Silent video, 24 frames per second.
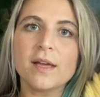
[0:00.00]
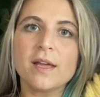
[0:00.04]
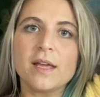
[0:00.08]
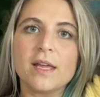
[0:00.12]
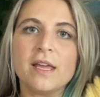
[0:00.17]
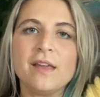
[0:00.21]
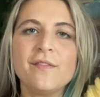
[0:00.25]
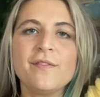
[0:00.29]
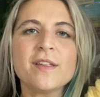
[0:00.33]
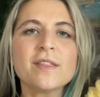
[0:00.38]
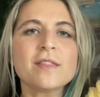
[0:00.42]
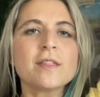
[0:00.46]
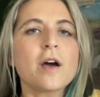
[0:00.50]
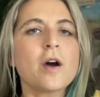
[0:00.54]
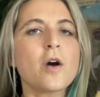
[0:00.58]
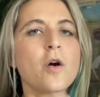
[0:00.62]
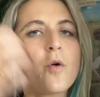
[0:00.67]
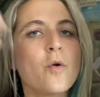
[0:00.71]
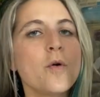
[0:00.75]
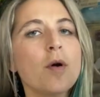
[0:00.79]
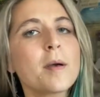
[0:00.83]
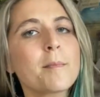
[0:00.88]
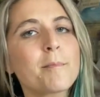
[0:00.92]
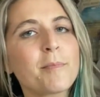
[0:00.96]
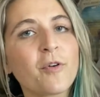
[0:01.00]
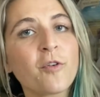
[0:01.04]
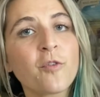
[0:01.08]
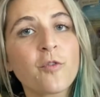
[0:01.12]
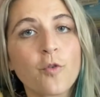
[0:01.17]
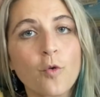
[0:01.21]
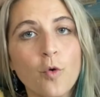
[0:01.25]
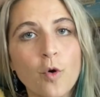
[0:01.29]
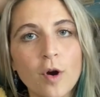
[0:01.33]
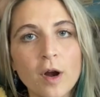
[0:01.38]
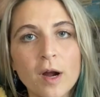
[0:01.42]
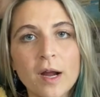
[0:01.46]
Even though
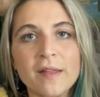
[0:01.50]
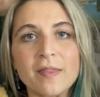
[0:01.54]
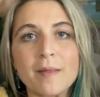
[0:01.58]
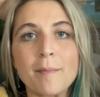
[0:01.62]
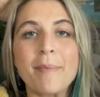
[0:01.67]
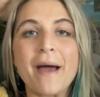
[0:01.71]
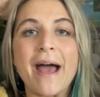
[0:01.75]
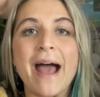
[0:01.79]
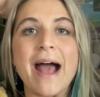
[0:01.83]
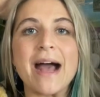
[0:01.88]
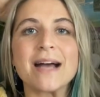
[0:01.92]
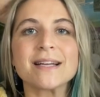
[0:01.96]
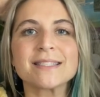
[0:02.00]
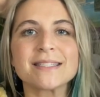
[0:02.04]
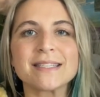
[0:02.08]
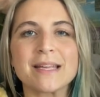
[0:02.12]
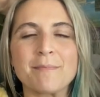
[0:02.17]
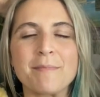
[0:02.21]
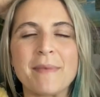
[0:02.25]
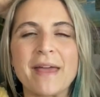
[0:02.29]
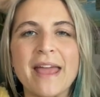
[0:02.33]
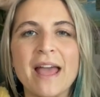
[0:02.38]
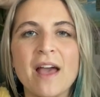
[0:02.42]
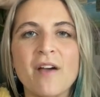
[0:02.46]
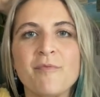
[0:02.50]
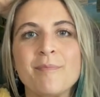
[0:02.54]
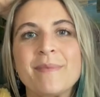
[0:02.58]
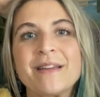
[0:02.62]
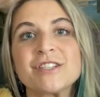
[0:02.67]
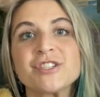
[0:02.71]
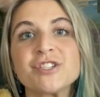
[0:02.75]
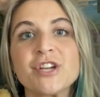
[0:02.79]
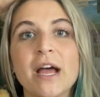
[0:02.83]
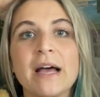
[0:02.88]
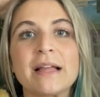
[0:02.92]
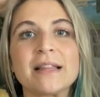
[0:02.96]
before in the past it may have
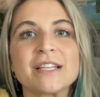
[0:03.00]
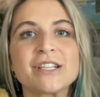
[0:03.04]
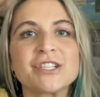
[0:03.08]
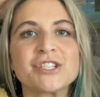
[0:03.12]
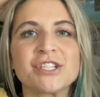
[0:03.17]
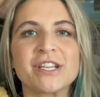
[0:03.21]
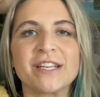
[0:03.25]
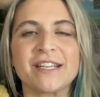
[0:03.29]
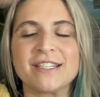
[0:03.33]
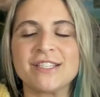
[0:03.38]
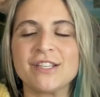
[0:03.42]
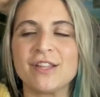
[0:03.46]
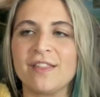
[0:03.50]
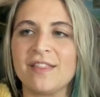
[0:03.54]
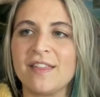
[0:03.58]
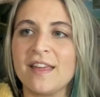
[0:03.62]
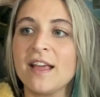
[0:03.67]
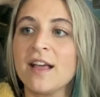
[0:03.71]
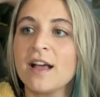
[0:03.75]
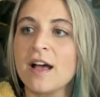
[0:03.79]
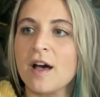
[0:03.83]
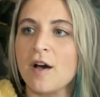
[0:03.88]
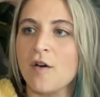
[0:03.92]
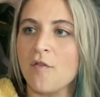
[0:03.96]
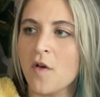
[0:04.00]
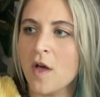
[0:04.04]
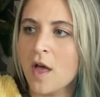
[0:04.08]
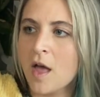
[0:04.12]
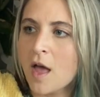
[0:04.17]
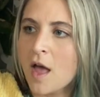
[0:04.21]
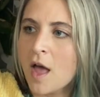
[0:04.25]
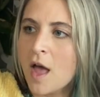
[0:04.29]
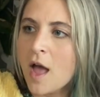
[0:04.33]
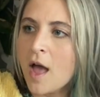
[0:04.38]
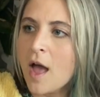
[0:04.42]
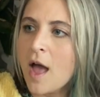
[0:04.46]
been challenging to think of,
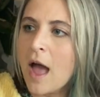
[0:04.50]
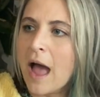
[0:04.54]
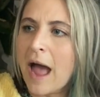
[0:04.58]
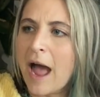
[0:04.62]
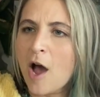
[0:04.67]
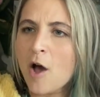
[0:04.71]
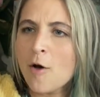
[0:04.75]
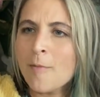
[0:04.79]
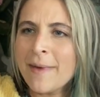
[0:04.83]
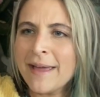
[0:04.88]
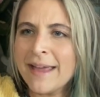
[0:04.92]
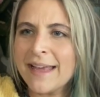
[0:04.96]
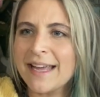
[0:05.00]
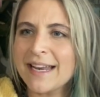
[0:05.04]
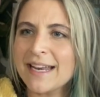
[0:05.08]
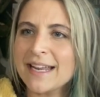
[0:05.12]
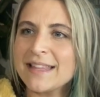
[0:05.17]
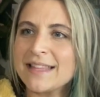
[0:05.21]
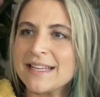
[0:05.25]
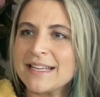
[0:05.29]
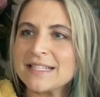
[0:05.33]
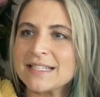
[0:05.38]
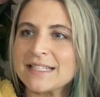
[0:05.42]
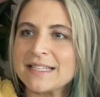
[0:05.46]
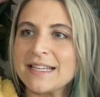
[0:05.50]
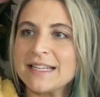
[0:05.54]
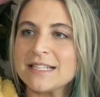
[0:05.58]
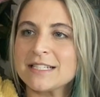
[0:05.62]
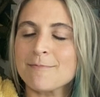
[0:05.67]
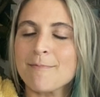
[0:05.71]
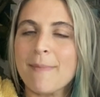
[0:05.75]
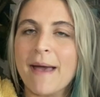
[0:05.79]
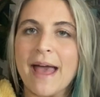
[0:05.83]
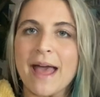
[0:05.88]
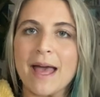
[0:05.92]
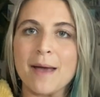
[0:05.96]
how am I getting these needs
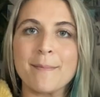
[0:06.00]
met?